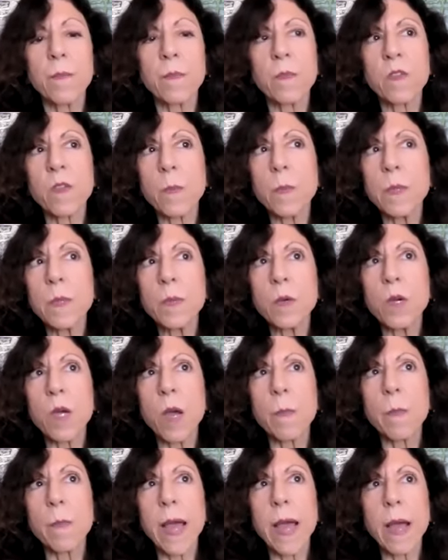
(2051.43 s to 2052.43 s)
Some people
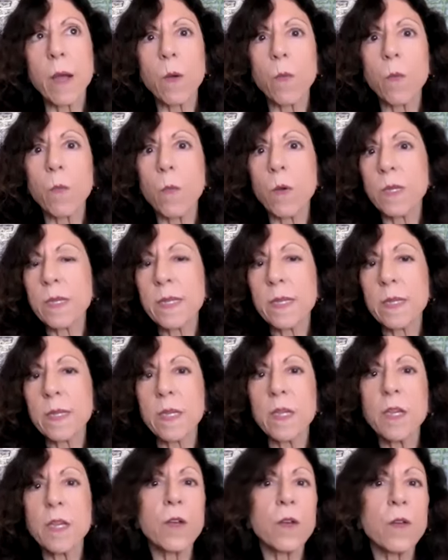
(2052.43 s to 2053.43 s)
come back once a
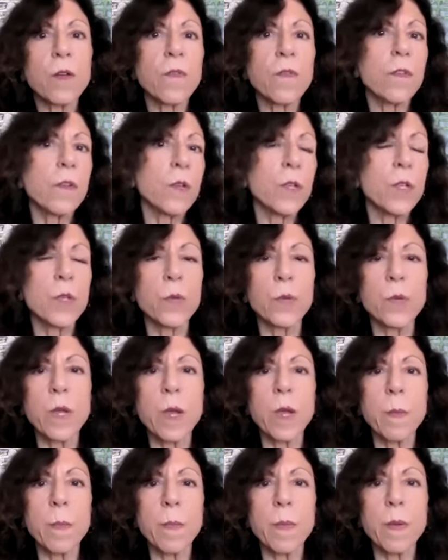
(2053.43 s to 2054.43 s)
year for a tune
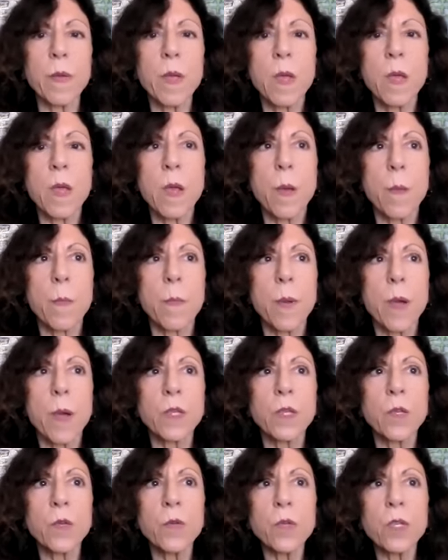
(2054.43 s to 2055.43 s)
up,
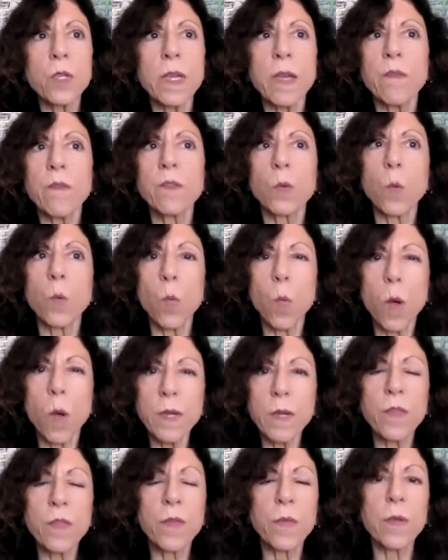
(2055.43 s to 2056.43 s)
but usually after
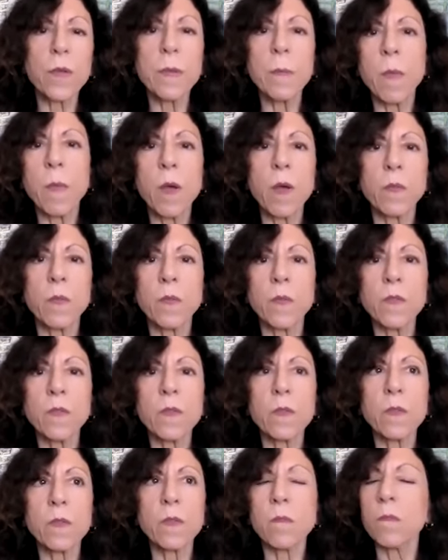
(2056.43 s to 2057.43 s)
1 to 3
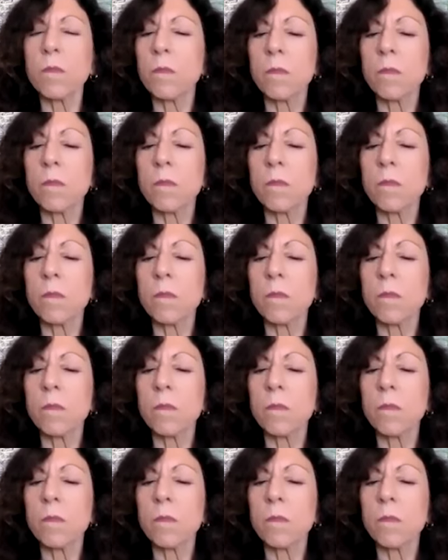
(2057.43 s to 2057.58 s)
months,